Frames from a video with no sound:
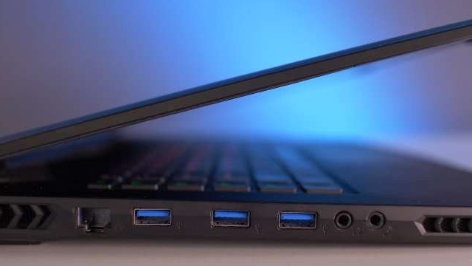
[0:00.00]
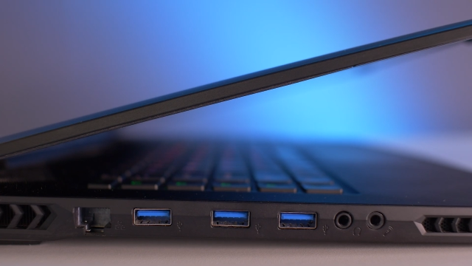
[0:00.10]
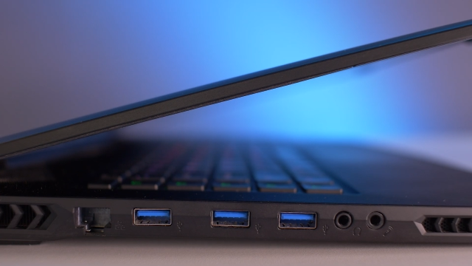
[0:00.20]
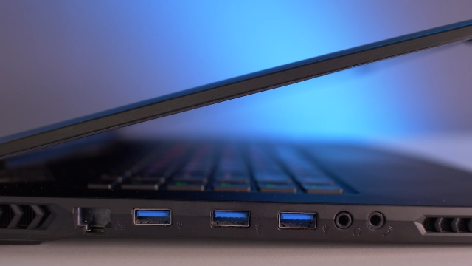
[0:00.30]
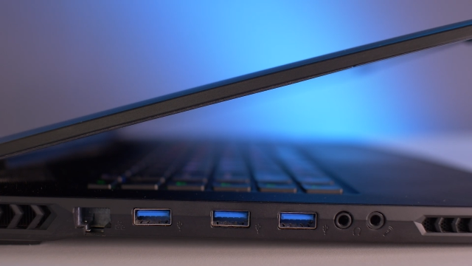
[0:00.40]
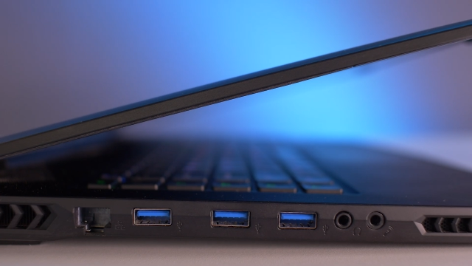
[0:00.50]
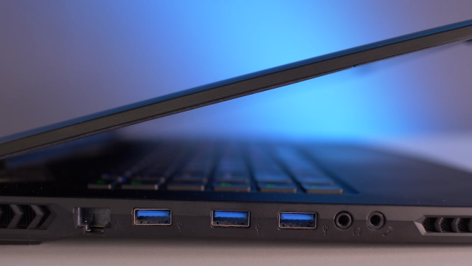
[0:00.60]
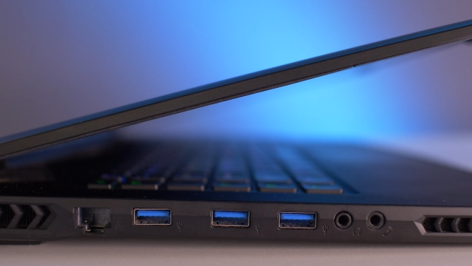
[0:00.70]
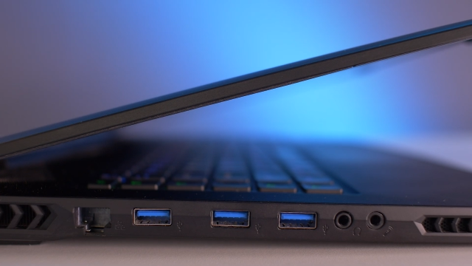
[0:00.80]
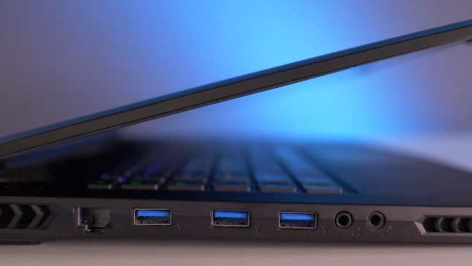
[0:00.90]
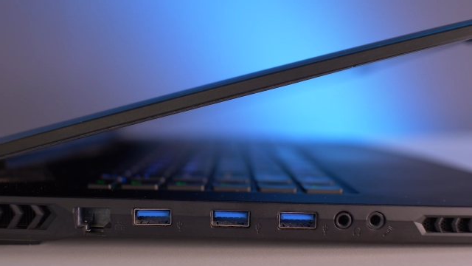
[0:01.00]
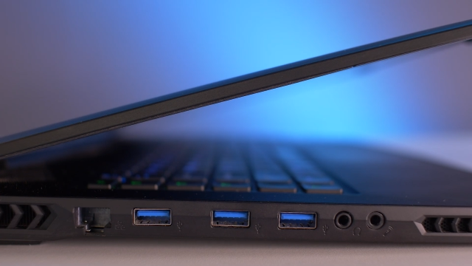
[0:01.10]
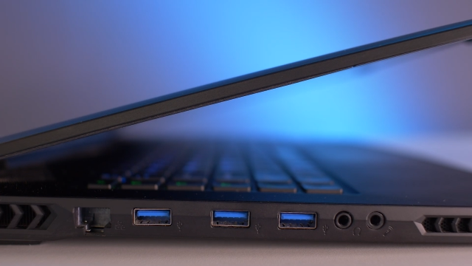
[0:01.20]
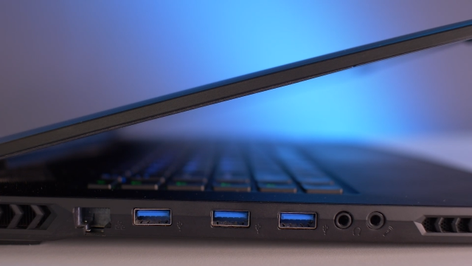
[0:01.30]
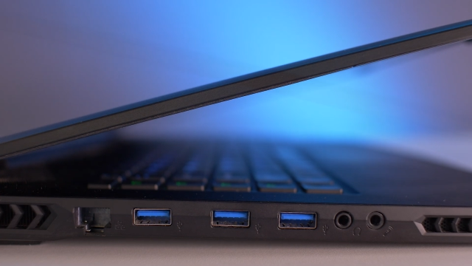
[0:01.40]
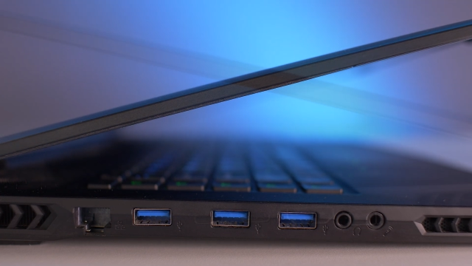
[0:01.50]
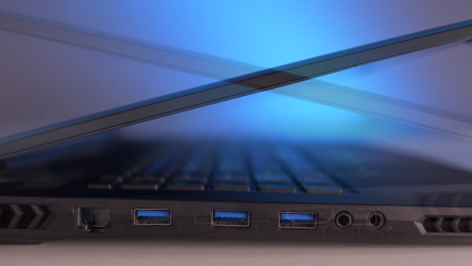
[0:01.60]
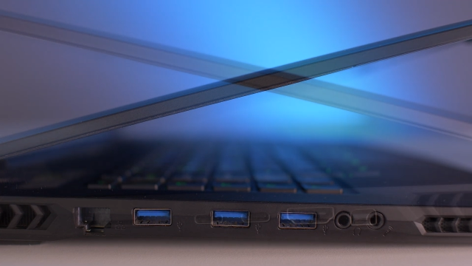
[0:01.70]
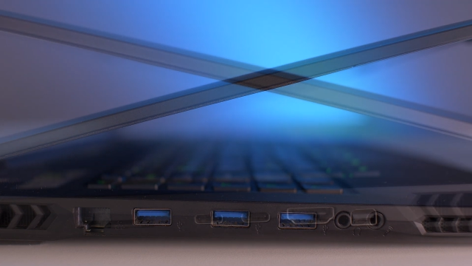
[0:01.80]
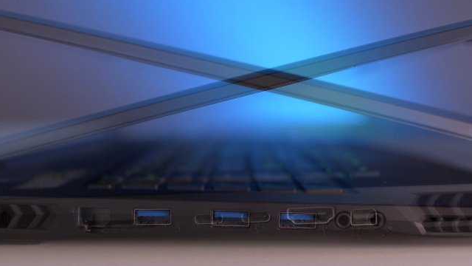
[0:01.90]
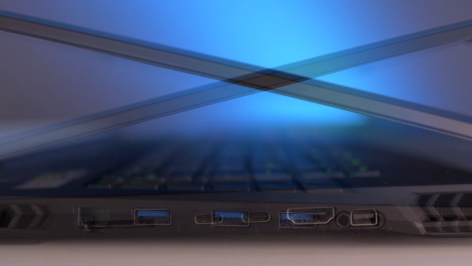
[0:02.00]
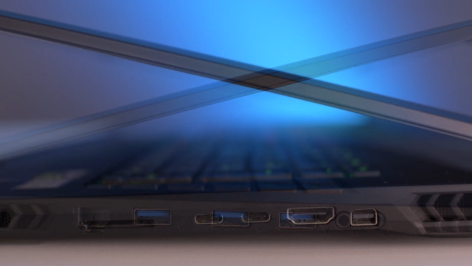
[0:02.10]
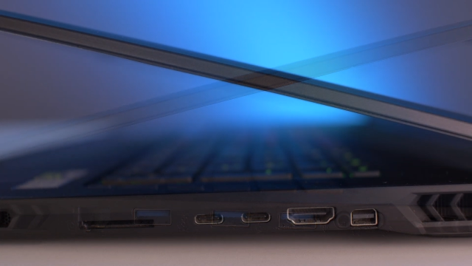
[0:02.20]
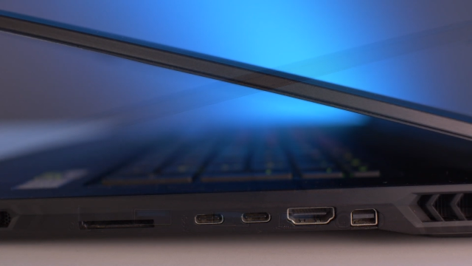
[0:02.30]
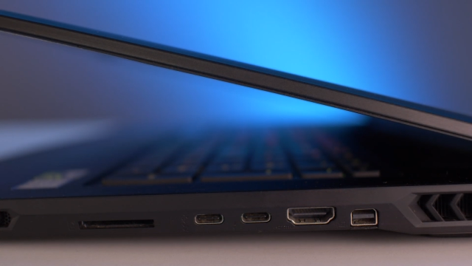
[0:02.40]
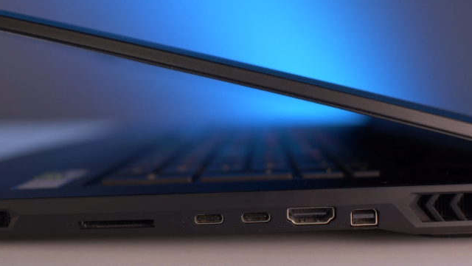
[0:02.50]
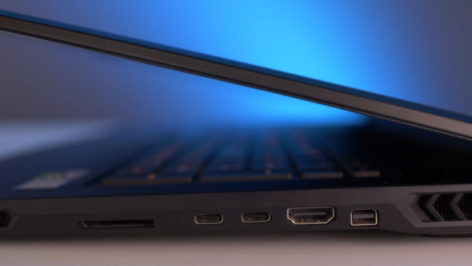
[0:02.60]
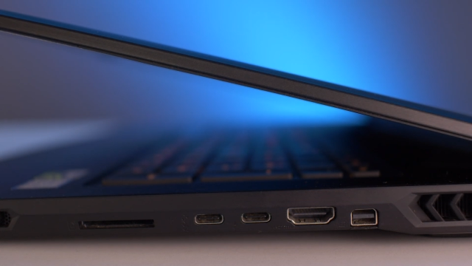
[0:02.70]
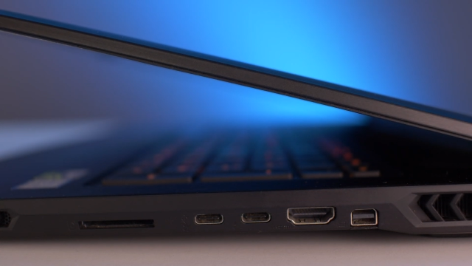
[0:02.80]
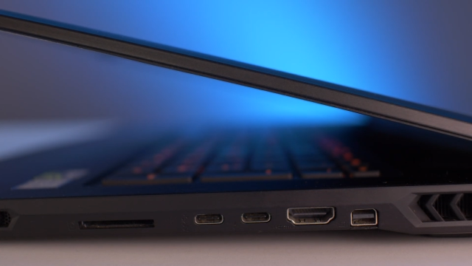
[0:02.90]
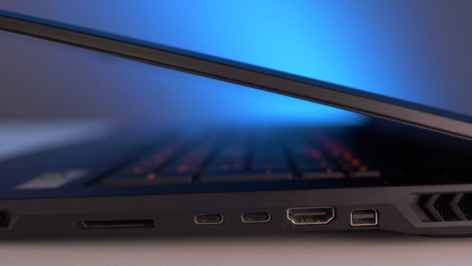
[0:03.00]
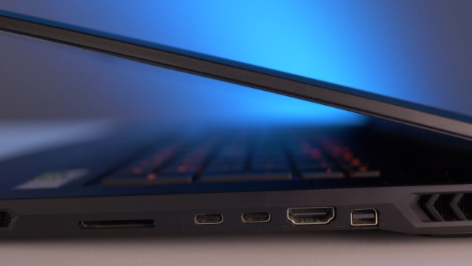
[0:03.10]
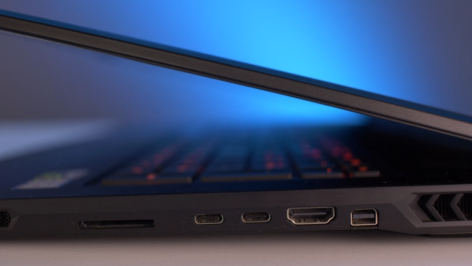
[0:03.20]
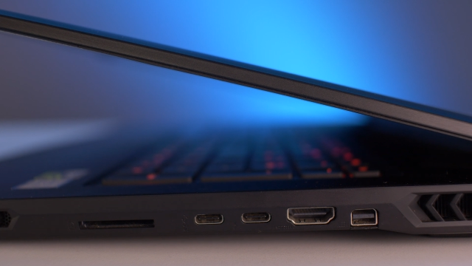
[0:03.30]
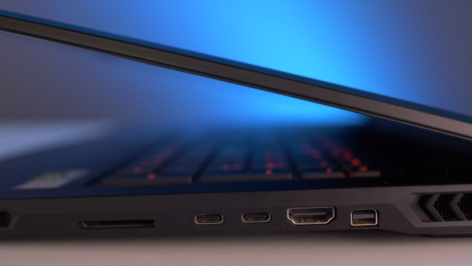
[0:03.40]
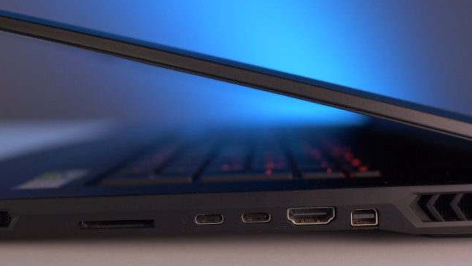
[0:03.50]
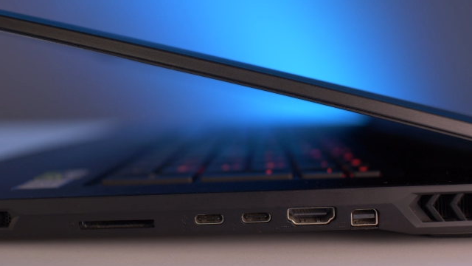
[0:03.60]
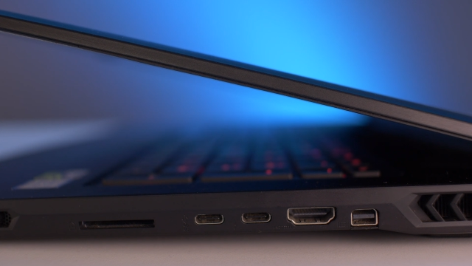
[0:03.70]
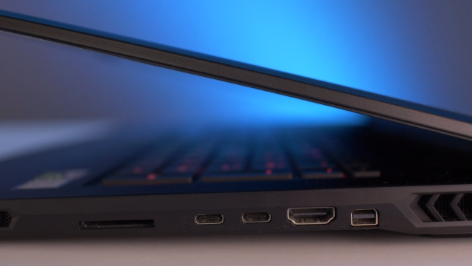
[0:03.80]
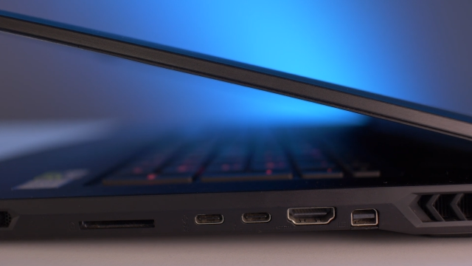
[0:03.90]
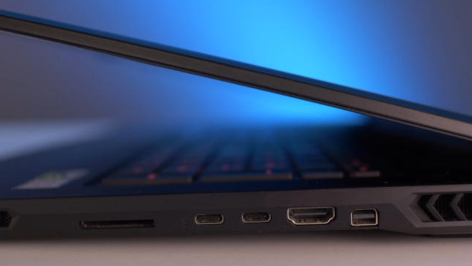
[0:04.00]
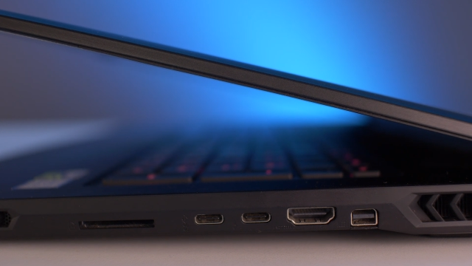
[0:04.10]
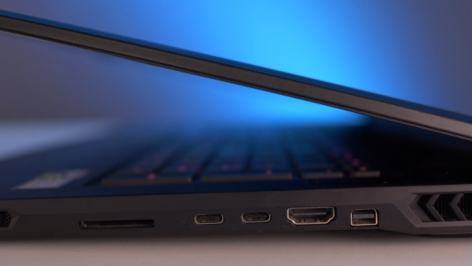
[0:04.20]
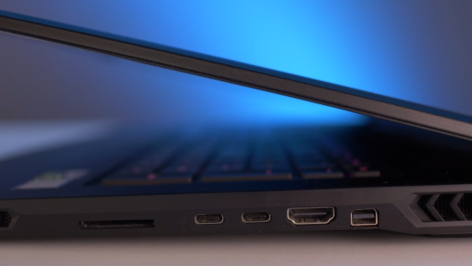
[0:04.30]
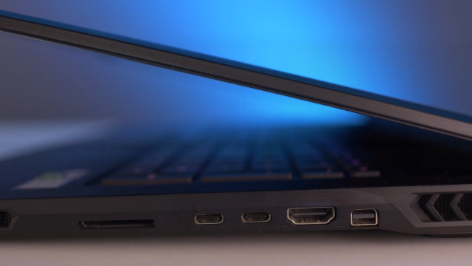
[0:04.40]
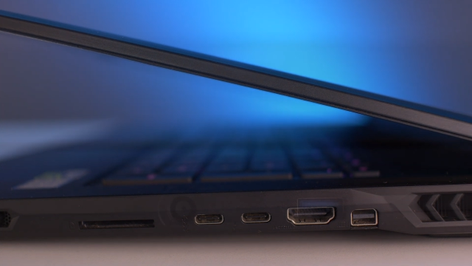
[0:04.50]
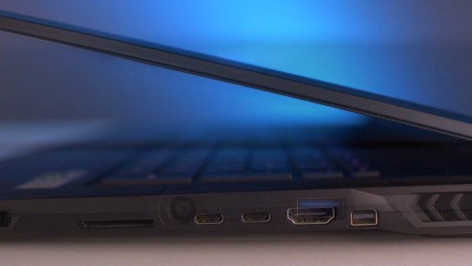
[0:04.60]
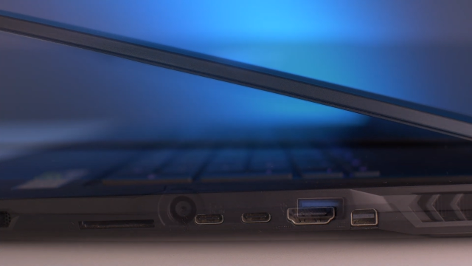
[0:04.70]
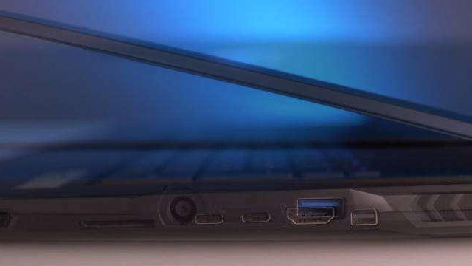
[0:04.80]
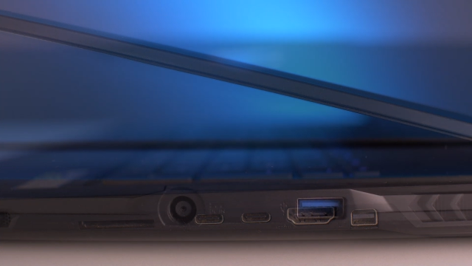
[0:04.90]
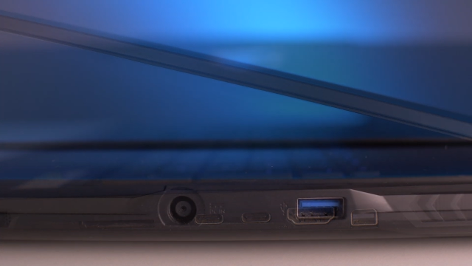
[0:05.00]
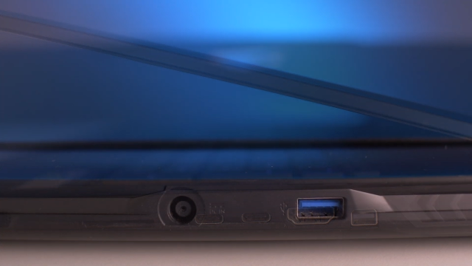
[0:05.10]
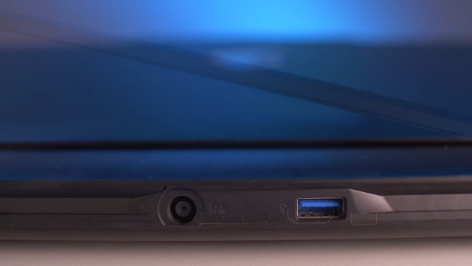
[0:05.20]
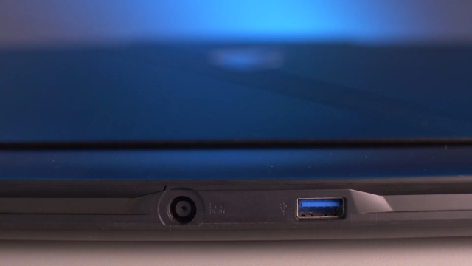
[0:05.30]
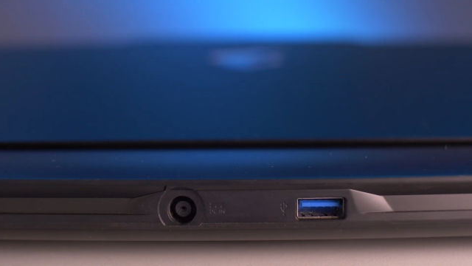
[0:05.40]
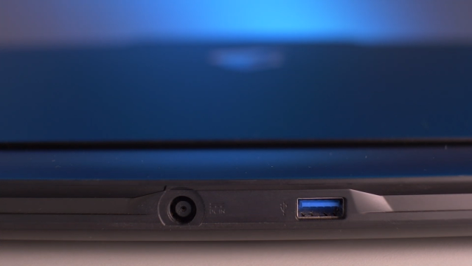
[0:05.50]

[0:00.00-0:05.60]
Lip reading: (no speaker visible)